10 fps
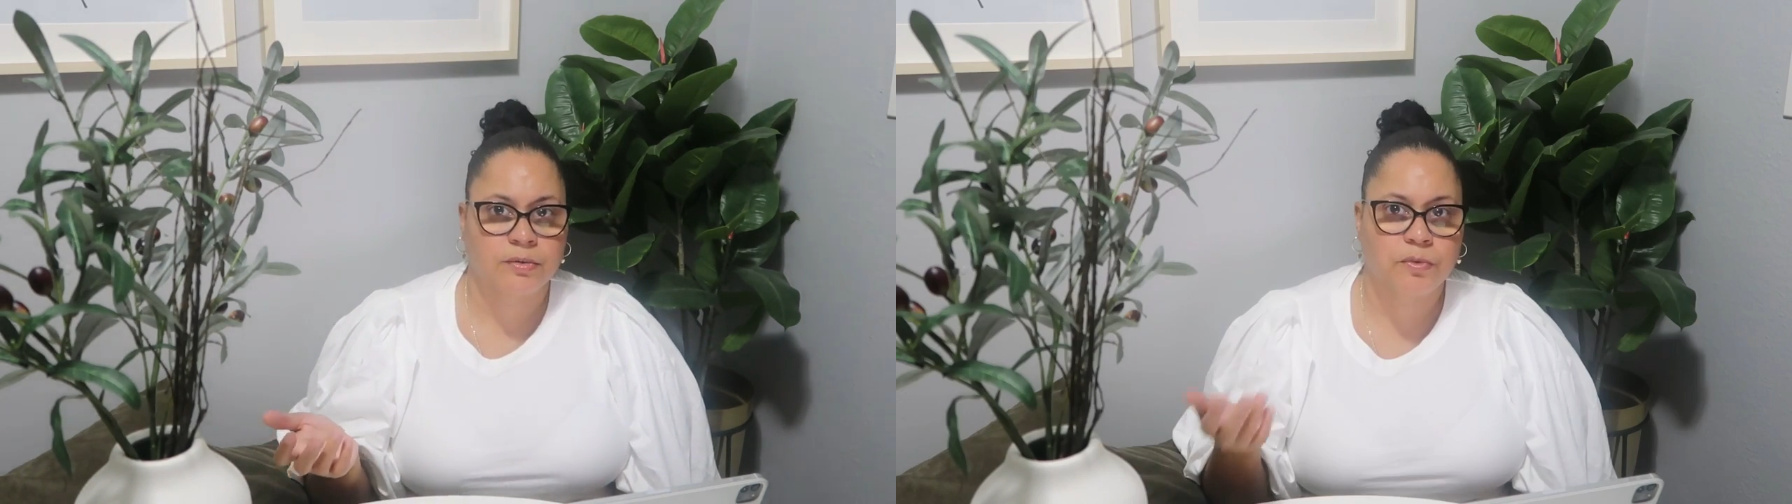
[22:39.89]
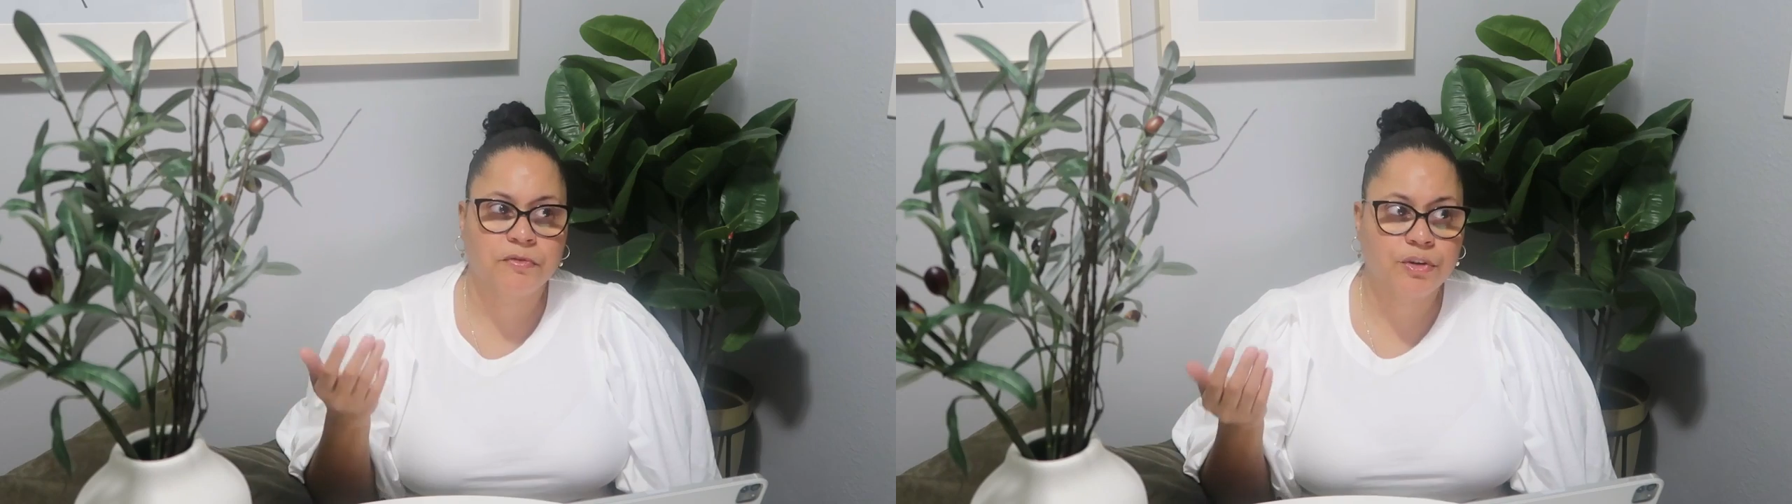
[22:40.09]

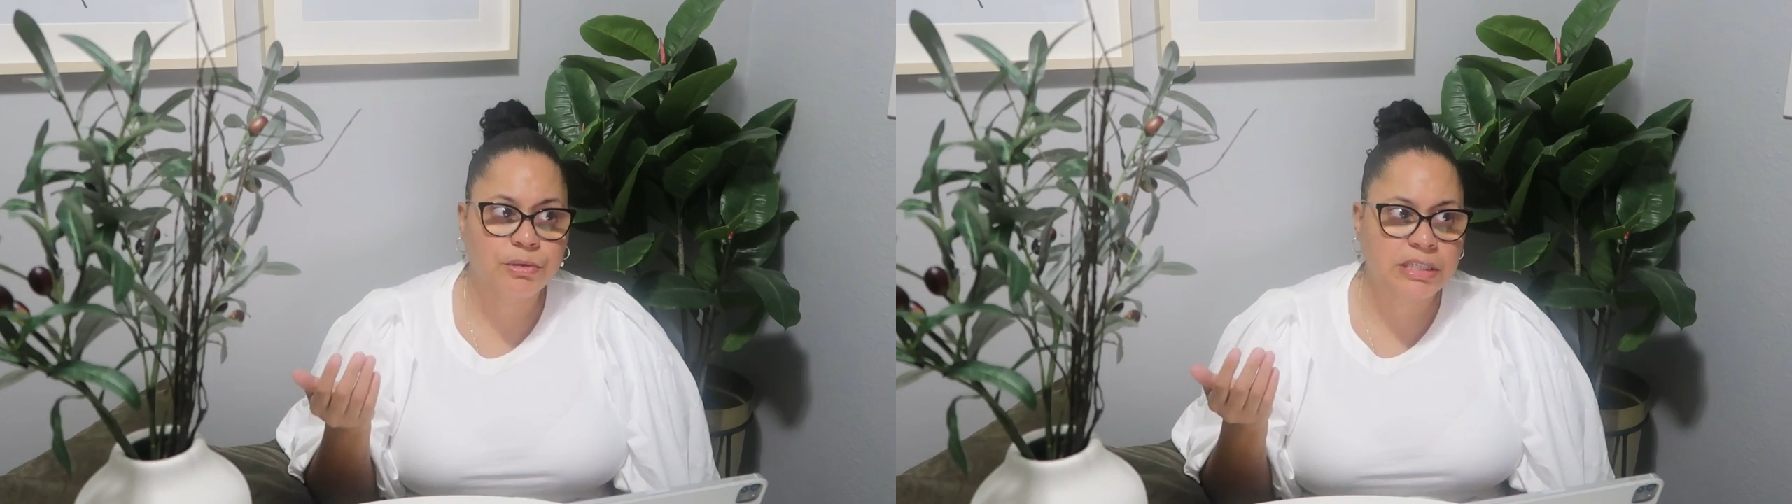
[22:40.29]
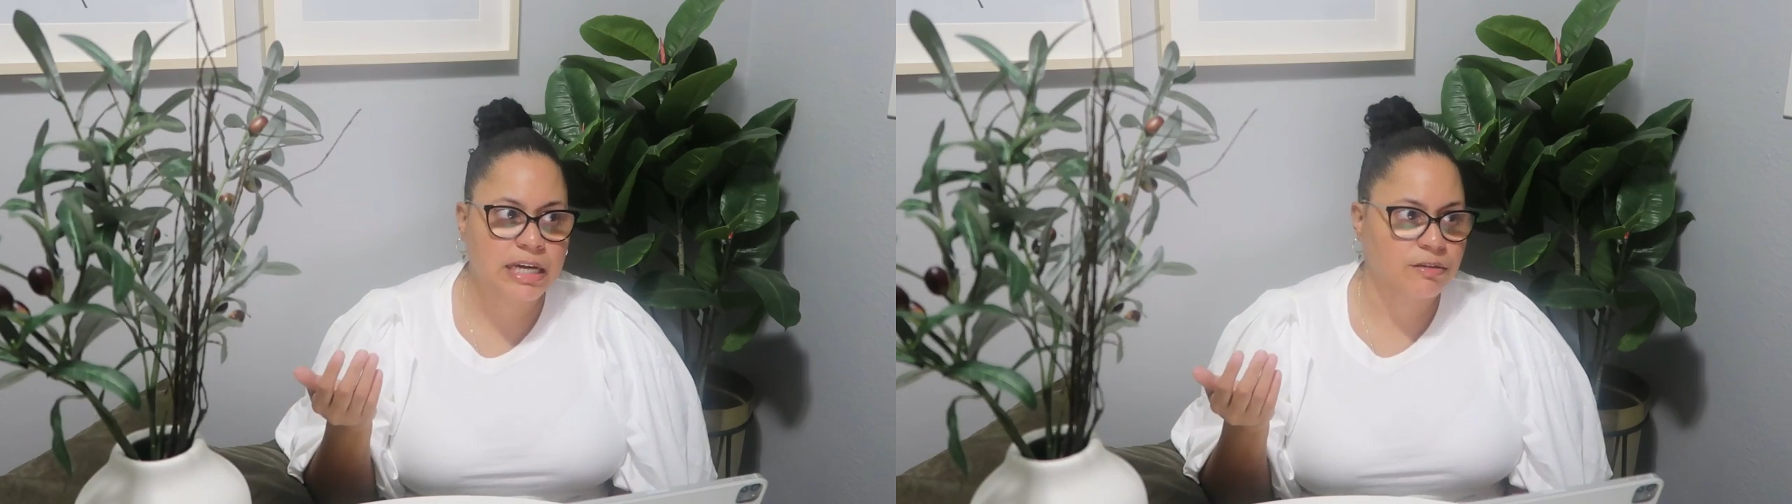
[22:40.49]
with
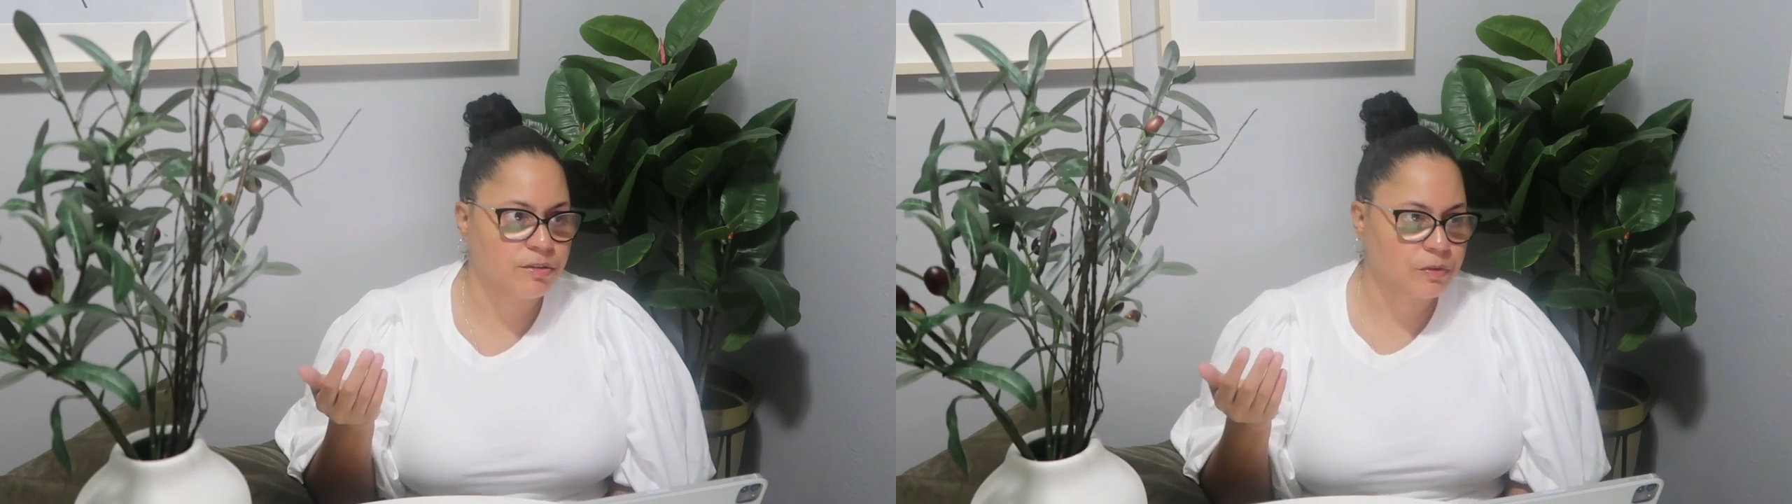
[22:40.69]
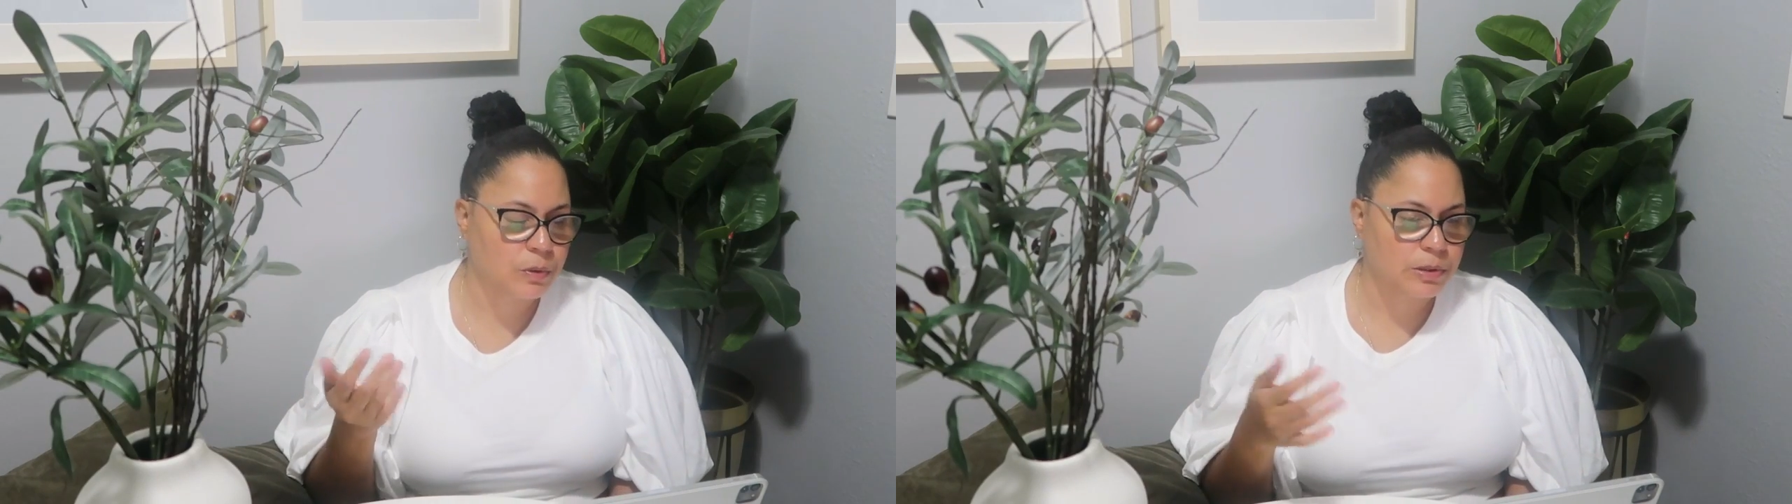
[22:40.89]
no
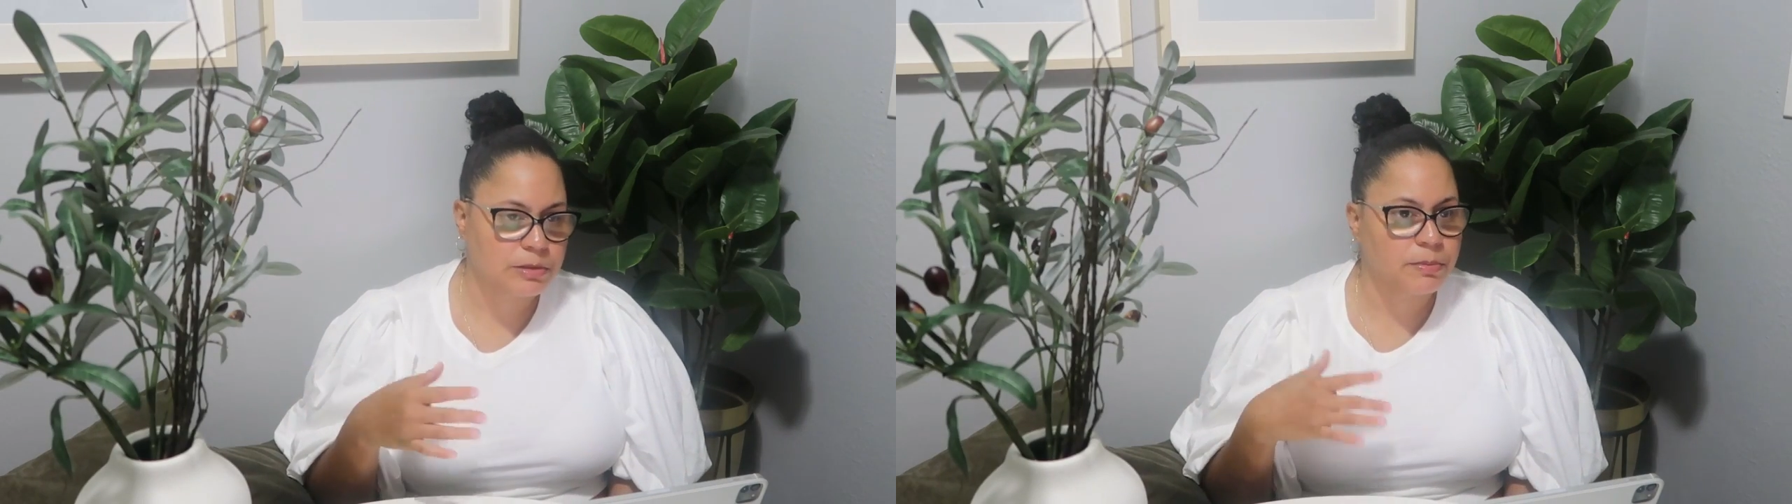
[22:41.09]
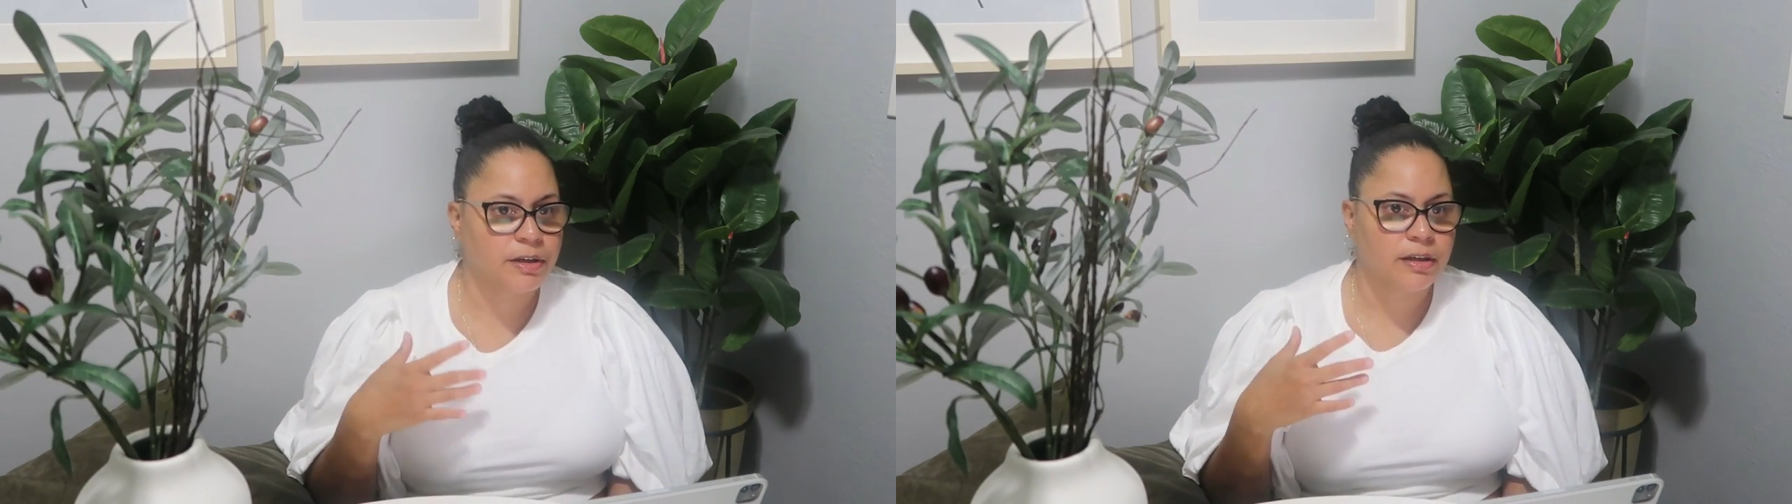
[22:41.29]
sound, of course,